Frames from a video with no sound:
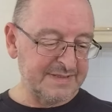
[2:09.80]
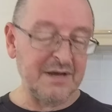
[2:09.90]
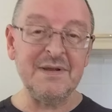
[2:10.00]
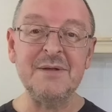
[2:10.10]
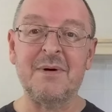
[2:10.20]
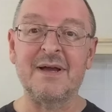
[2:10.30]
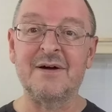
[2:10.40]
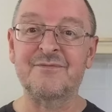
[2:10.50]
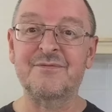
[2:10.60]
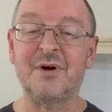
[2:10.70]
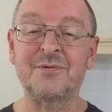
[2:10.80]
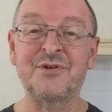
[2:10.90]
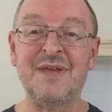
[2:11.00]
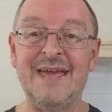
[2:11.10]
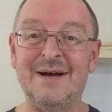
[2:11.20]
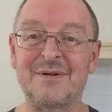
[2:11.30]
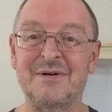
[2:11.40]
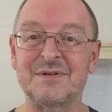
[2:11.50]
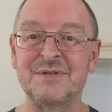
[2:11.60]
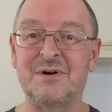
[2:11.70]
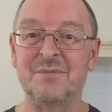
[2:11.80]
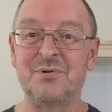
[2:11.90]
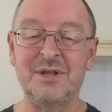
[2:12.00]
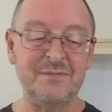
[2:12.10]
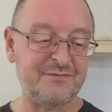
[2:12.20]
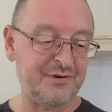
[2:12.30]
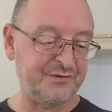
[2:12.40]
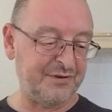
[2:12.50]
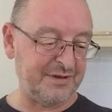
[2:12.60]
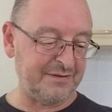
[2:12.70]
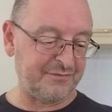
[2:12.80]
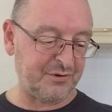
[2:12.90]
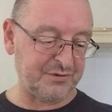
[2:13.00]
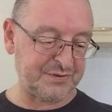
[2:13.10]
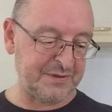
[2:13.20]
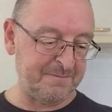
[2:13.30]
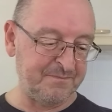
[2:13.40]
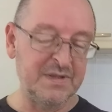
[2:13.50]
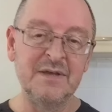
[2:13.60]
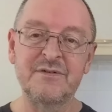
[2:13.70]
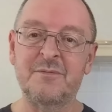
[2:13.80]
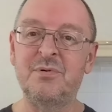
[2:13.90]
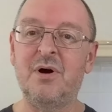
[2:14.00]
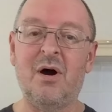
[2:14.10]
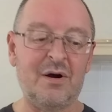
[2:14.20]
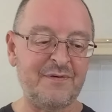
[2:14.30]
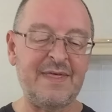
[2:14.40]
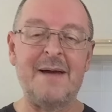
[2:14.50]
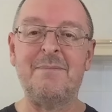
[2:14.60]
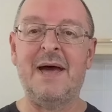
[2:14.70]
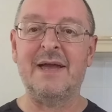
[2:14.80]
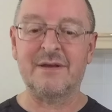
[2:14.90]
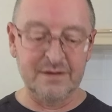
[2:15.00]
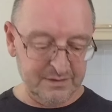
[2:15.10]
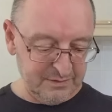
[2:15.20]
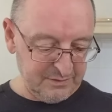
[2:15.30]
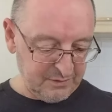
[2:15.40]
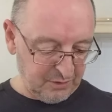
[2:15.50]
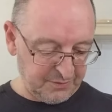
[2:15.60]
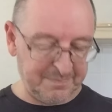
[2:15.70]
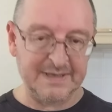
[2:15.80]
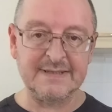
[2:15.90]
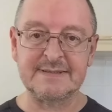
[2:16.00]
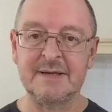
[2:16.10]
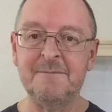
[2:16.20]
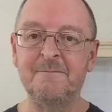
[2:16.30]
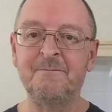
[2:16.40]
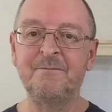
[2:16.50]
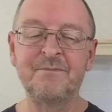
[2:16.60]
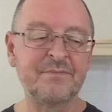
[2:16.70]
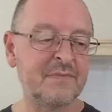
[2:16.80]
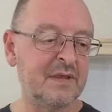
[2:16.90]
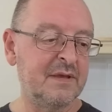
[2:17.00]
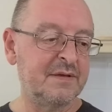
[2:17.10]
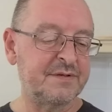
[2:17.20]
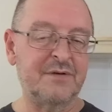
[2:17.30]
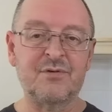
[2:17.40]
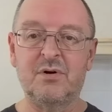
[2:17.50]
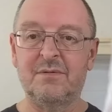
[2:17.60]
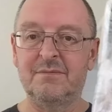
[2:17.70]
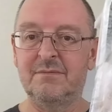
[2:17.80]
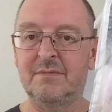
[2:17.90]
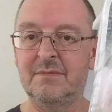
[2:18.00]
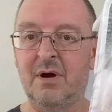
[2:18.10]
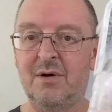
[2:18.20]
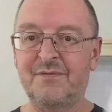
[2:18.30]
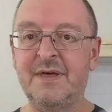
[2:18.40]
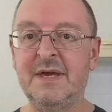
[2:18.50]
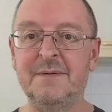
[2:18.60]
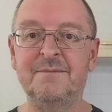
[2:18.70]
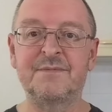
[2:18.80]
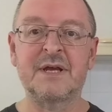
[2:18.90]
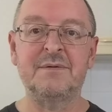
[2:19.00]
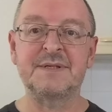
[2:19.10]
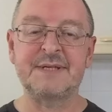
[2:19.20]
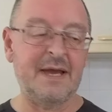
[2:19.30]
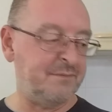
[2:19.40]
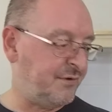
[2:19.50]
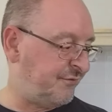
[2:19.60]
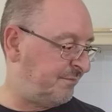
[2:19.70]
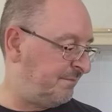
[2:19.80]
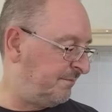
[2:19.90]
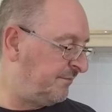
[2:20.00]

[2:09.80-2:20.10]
So anyway, I've I've took it out last night, put it in my fridge to defrost. So I put half of that pack on the pizza. So I've got half there to go in the sandwich